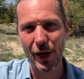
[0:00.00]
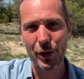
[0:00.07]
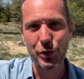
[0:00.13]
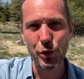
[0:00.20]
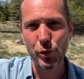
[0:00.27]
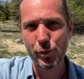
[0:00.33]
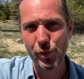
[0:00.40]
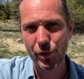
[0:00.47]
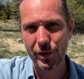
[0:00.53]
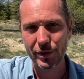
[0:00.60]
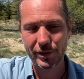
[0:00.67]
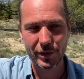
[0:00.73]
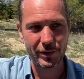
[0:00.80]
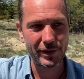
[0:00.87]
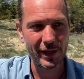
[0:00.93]
new book,
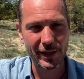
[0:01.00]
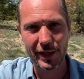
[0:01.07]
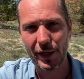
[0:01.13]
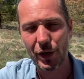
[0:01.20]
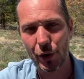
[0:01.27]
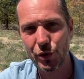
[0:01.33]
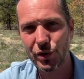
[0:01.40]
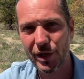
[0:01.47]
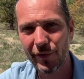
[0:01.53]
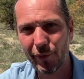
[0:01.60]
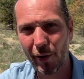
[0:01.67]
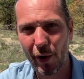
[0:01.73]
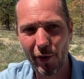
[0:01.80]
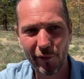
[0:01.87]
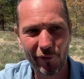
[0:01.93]
The Dictatorship
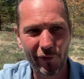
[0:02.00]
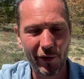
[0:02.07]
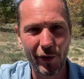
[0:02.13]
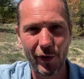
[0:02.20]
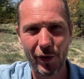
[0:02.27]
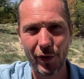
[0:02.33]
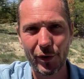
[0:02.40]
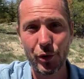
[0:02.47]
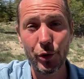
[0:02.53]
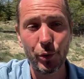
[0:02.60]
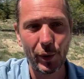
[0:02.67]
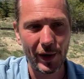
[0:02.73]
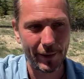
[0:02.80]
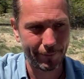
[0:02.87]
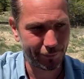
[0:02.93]
of
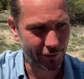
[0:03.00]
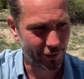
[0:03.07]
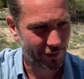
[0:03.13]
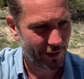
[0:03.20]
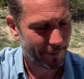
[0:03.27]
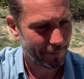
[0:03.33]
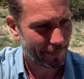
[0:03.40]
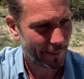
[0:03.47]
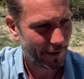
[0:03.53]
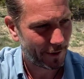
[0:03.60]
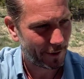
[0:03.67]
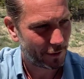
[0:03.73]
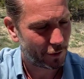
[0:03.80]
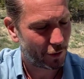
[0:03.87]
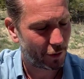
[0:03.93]
Goodwill, okay?
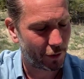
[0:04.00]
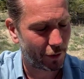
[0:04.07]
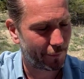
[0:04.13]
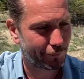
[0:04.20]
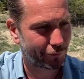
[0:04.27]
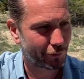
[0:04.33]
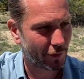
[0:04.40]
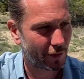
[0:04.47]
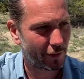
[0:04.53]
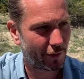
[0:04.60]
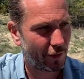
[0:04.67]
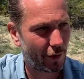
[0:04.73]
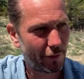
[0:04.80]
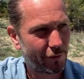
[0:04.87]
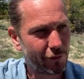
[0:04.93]

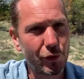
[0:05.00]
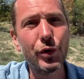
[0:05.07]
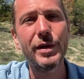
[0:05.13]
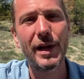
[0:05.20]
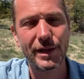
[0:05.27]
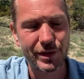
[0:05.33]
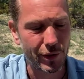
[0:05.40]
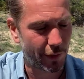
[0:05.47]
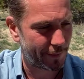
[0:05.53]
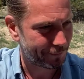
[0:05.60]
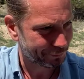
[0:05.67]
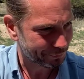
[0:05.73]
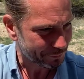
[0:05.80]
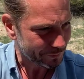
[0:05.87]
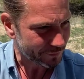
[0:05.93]
Of goodness, sorry.
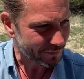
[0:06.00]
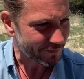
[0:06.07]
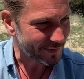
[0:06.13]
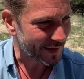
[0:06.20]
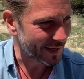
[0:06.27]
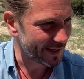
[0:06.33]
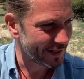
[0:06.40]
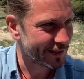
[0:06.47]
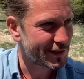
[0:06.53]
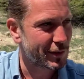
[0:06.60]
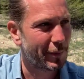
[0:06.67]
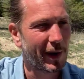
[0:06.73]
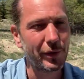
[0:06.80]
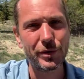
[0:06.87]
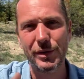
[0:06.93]
And it's
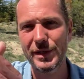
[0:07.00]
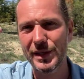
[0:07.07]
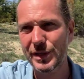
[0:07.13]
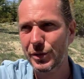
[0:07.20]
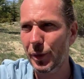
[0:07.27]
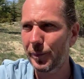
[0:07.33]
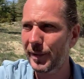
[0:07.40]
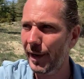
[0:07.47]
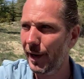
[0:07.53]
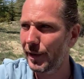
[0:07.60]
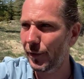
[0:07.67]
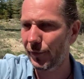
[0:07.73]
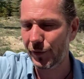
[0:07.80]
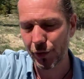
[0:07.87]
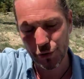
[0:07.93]
about a dystopia in
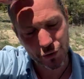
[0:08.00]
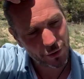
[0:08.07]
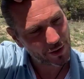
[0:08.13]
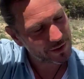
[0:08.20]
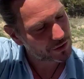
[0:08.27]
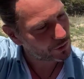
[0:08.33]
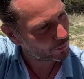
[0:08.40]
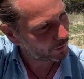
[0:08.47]
the future and so